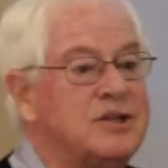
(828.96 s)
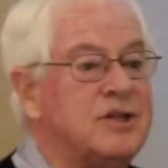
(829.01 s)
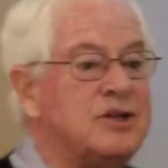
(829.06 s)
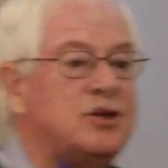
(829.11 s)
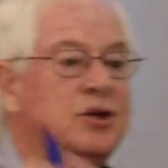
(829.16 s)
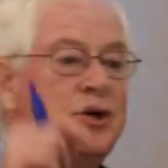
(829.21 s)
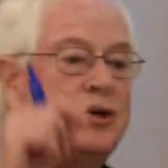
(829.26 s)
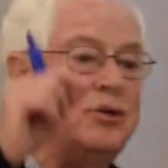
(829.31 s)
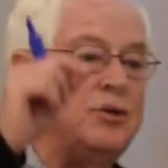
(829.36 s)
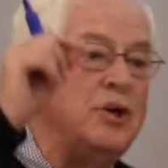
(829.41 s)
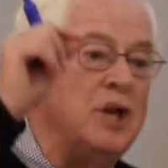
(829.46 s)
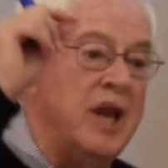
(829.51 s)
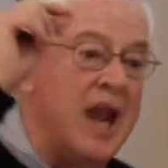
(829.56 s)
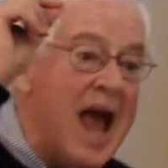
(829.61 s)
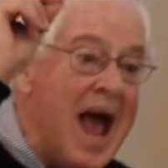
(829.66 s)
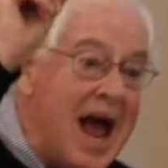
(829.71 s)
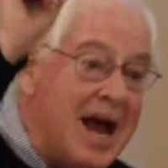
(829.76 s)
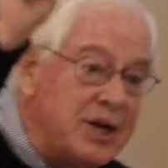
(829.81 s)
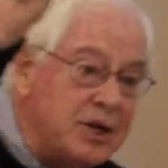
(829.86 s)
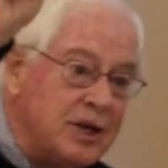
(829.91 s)
the two
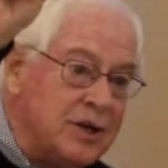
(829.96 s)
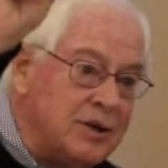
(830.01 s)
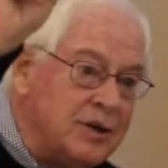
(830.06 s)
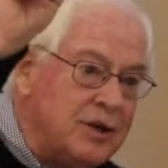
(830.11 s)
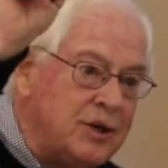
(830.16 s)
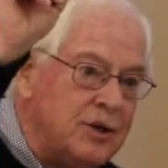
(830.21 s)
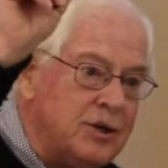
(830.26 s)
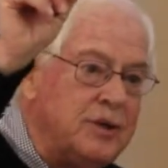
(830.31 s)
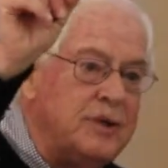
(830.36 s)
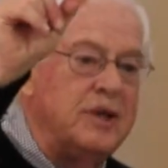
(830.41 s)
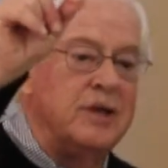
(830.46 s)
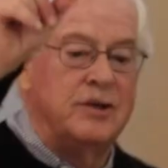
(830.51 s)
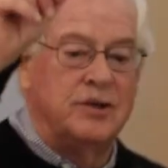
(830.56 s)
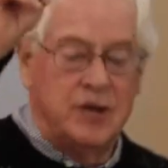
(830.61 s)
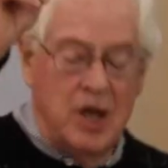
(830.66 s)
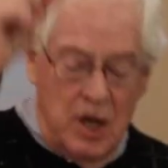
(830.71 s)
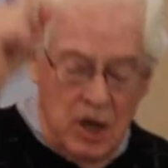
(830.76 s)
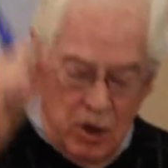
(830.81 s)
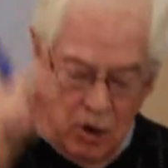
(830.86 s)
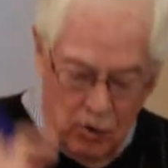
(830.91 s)
national unions
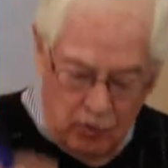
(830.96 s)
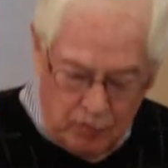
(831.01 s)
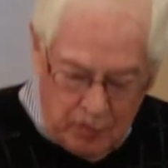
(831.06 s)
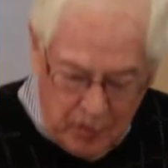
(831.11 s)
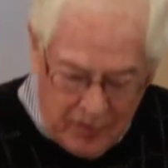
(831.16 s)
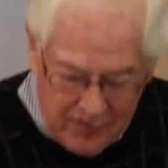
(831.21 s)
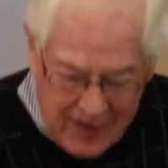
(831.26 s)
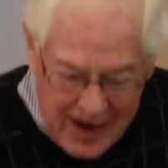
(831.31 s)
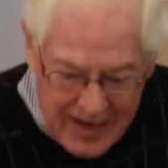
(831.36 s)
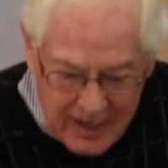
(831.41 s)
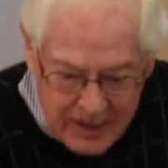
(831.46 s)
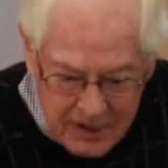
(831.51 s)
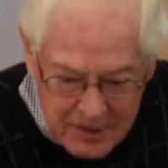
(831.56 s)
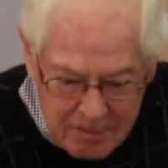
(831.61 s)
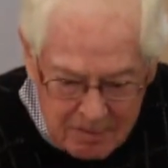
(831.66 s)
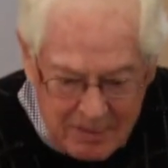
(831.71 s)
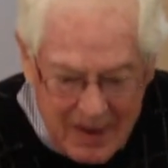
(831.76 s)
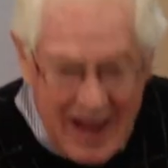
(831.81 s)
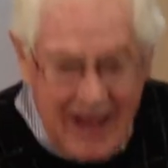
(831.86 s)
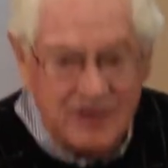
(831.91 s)
who've provided the
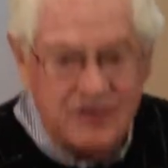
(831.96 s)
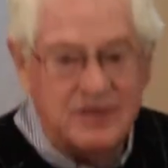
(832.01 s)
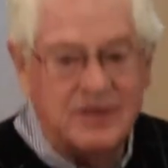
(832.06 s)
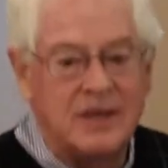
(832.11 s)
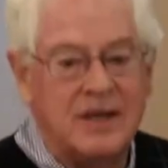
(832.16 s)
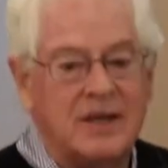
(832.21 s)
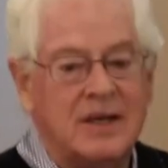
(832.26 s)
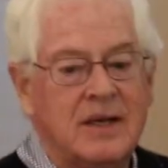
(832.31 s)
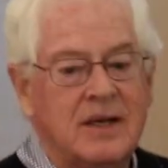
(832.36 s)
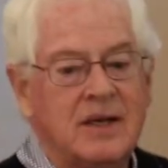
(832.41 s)
best,